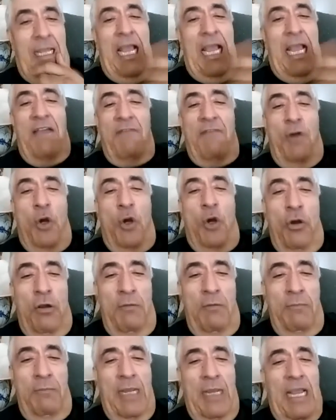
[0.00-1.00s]
I have a
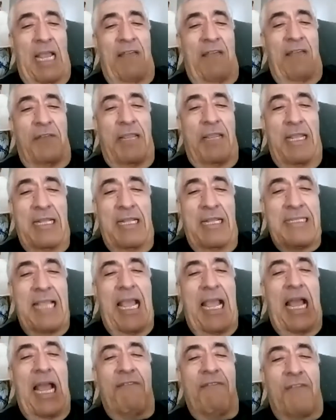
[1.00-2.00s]
home, I have kids,
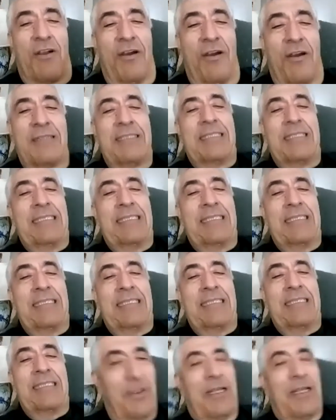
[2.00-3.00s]
I have car.
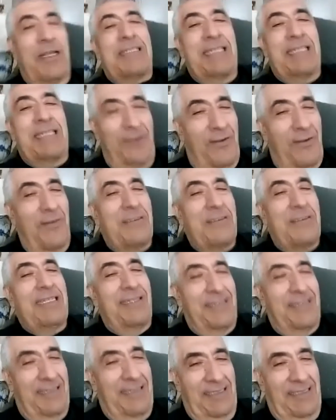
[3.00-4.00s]
You can see, you go see
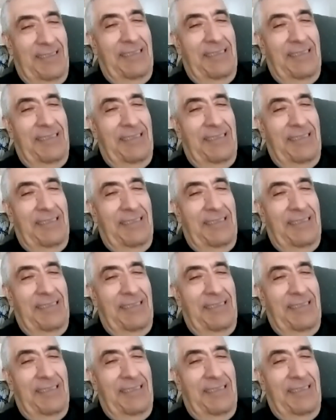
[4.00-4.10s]
it.